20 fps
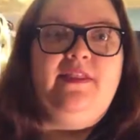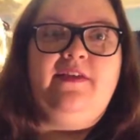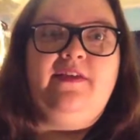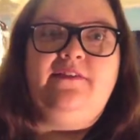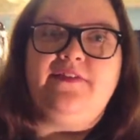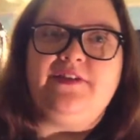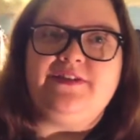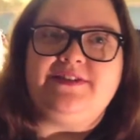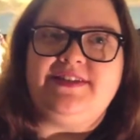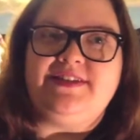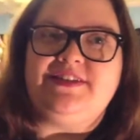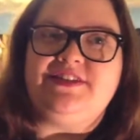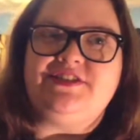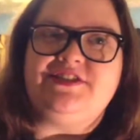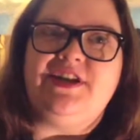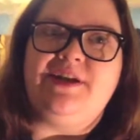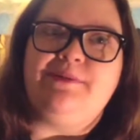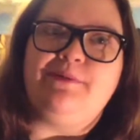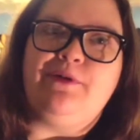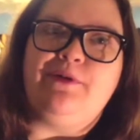The first
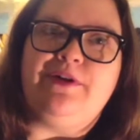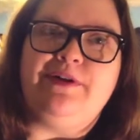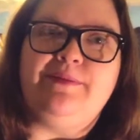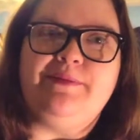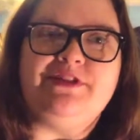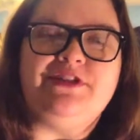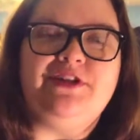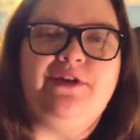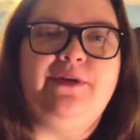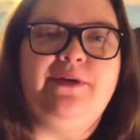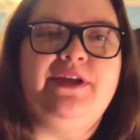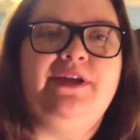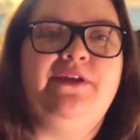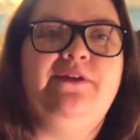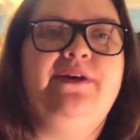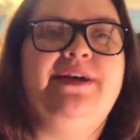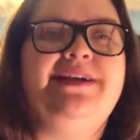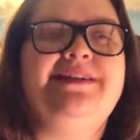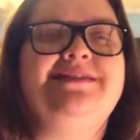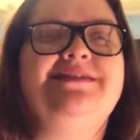edition I'm going to be showing
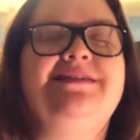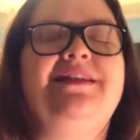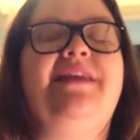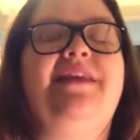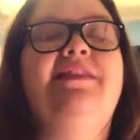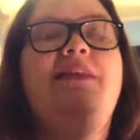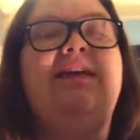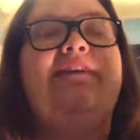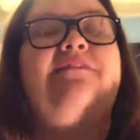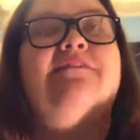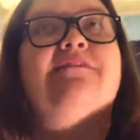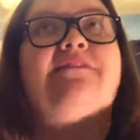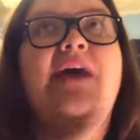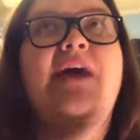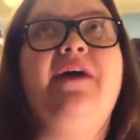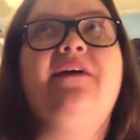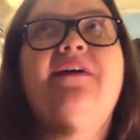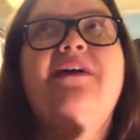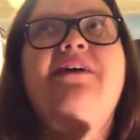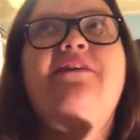you is the
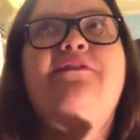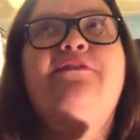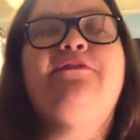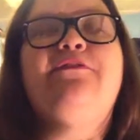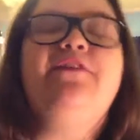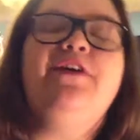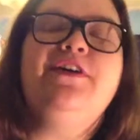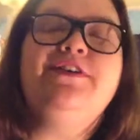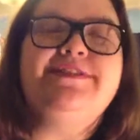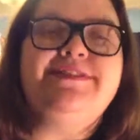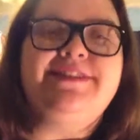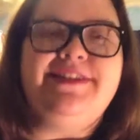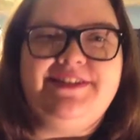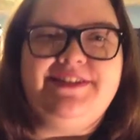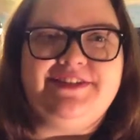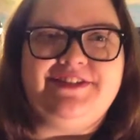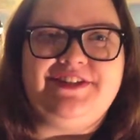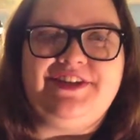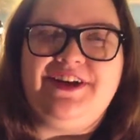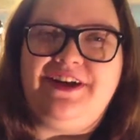very first
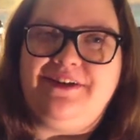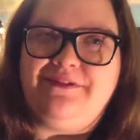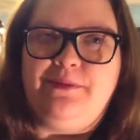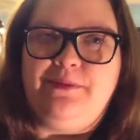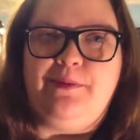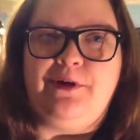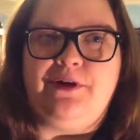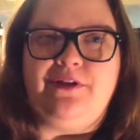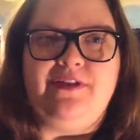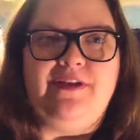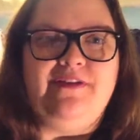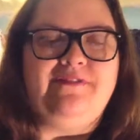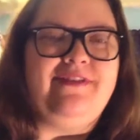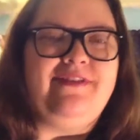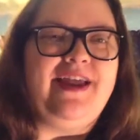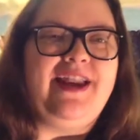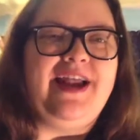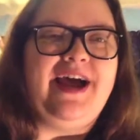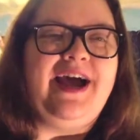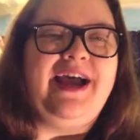edition of The Book Thief
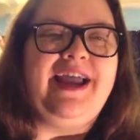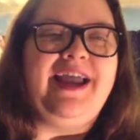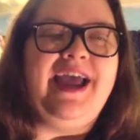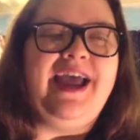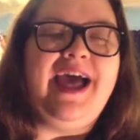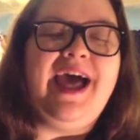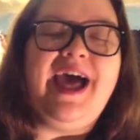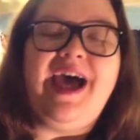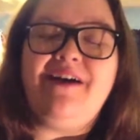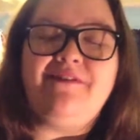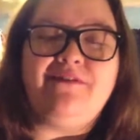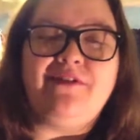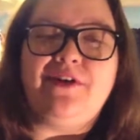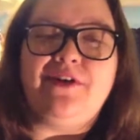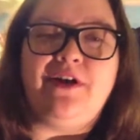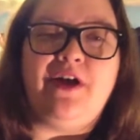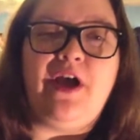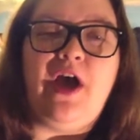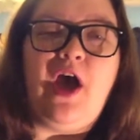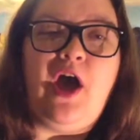that I
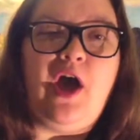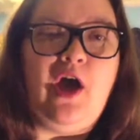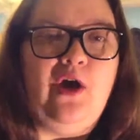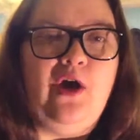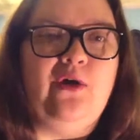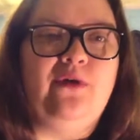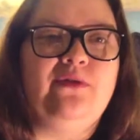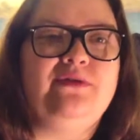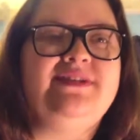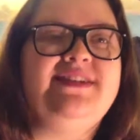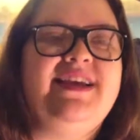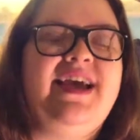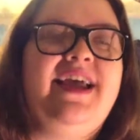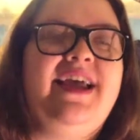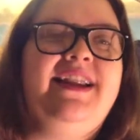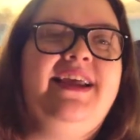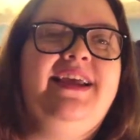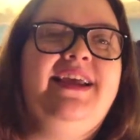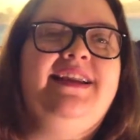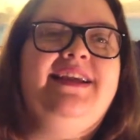ever owned,
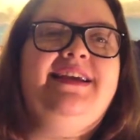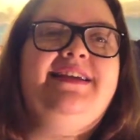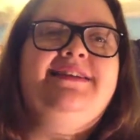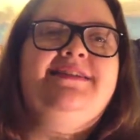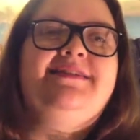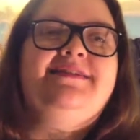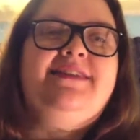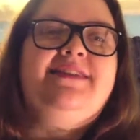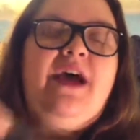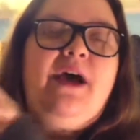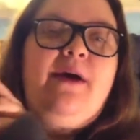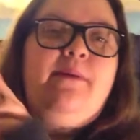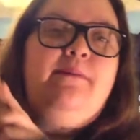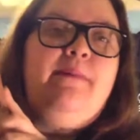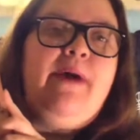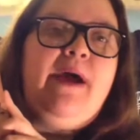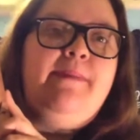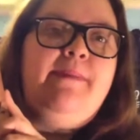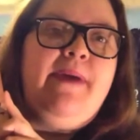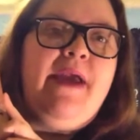and it is
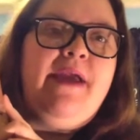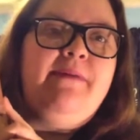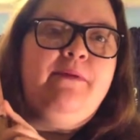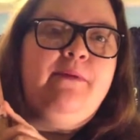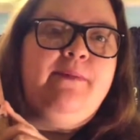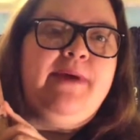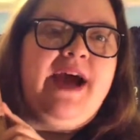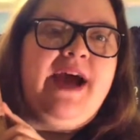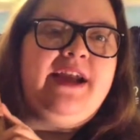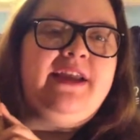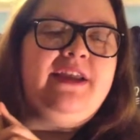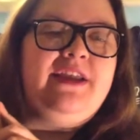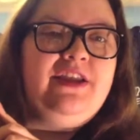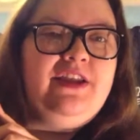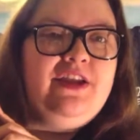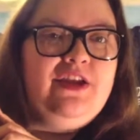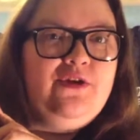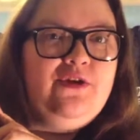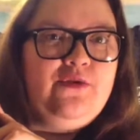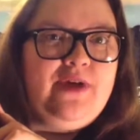my paperback
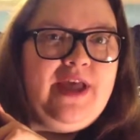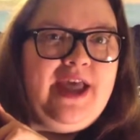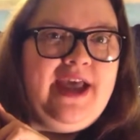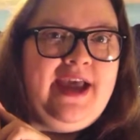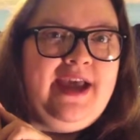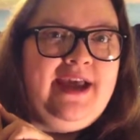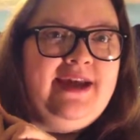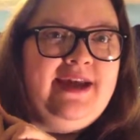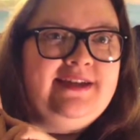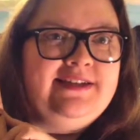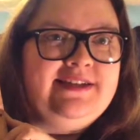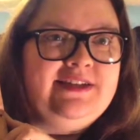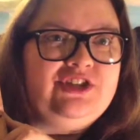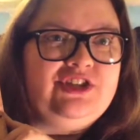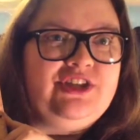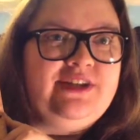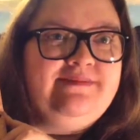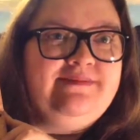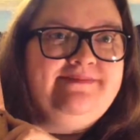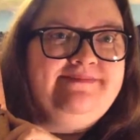UK
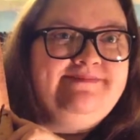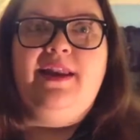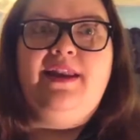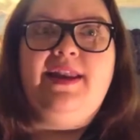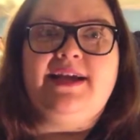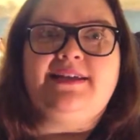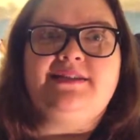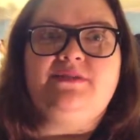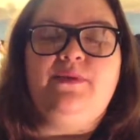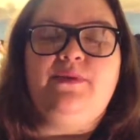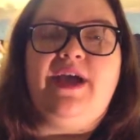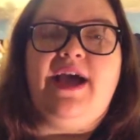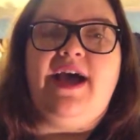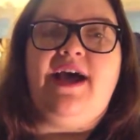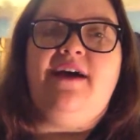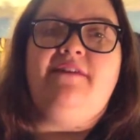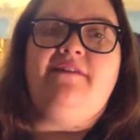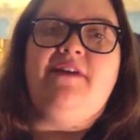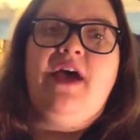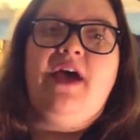edition. Next we
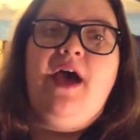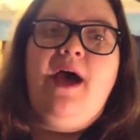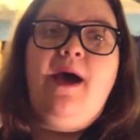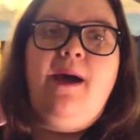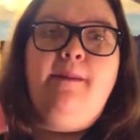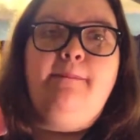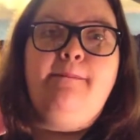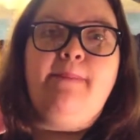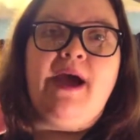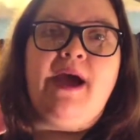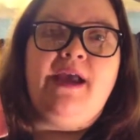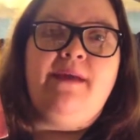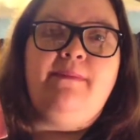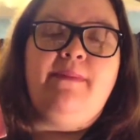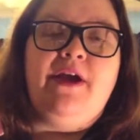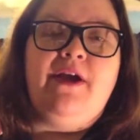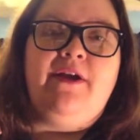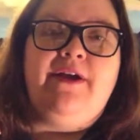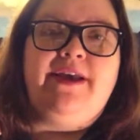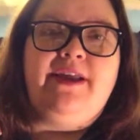have my
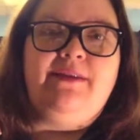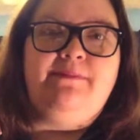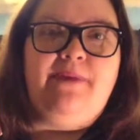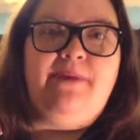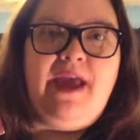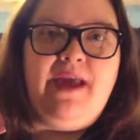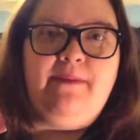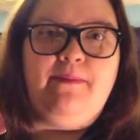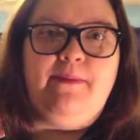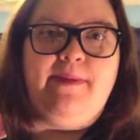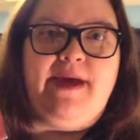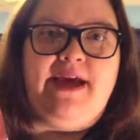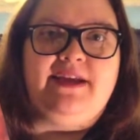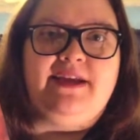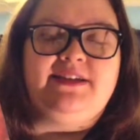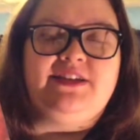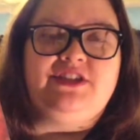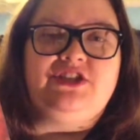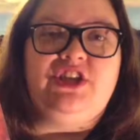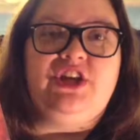American paperback
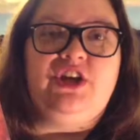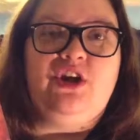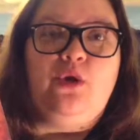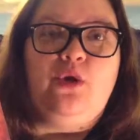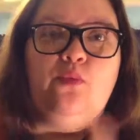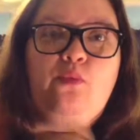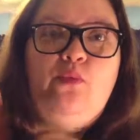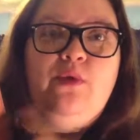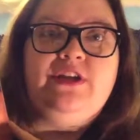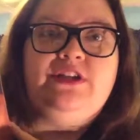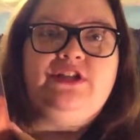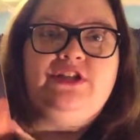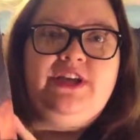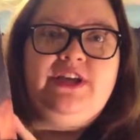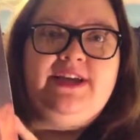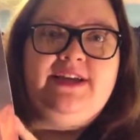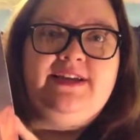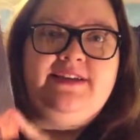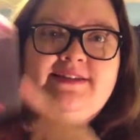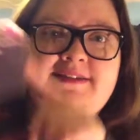edition, which
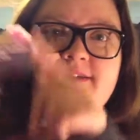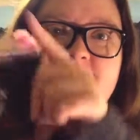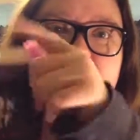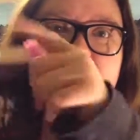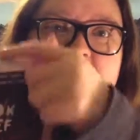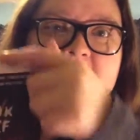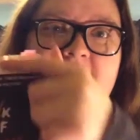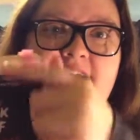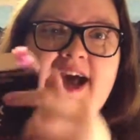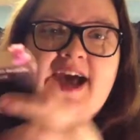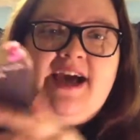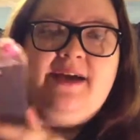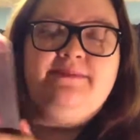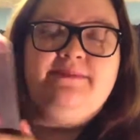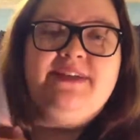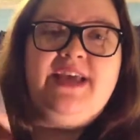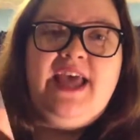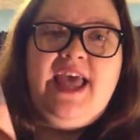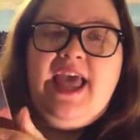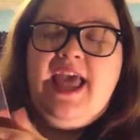is
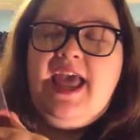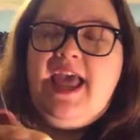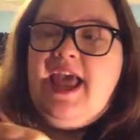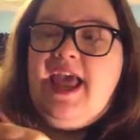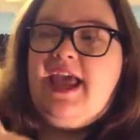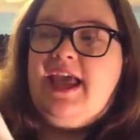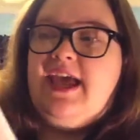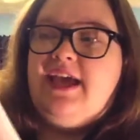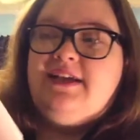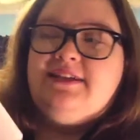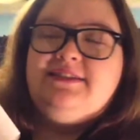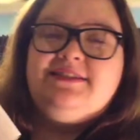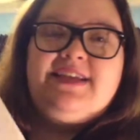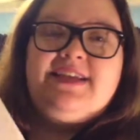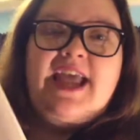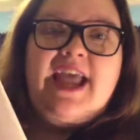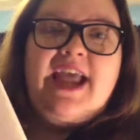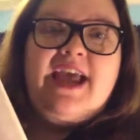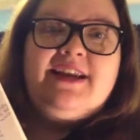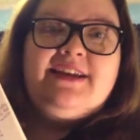tabbed and
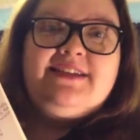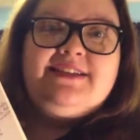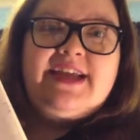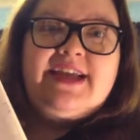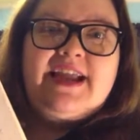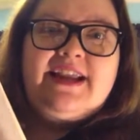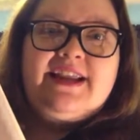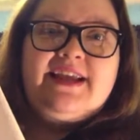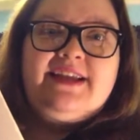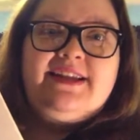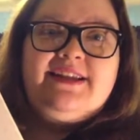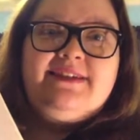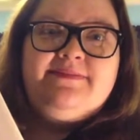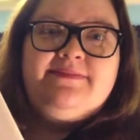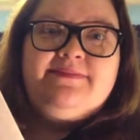annotated.